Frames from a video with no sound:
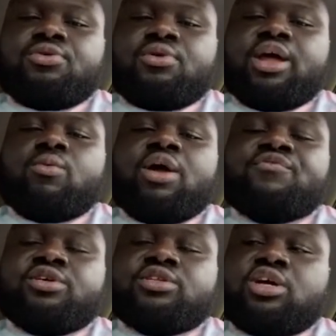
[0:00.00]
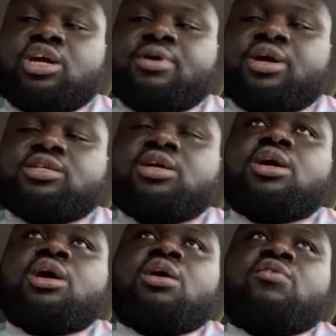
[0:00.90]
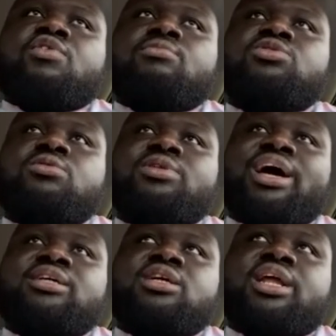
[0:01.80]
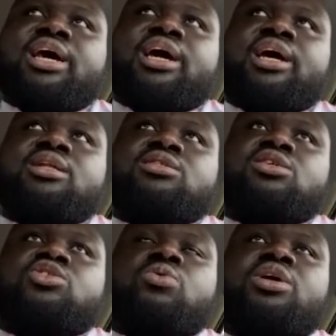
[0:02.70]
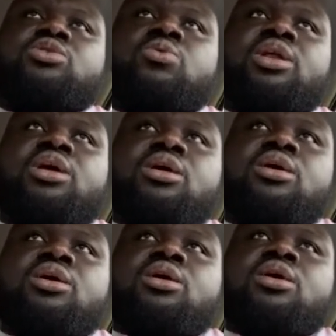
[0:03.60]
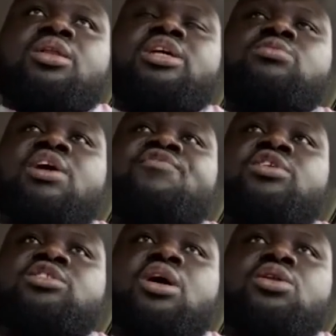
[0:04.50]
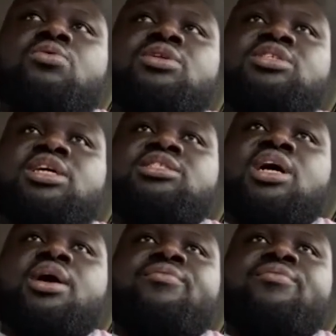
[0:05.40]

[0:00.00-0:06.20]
You gotta wait for your turn because from two thousand nine to twenty twenty, that's when I first started doing TikTok.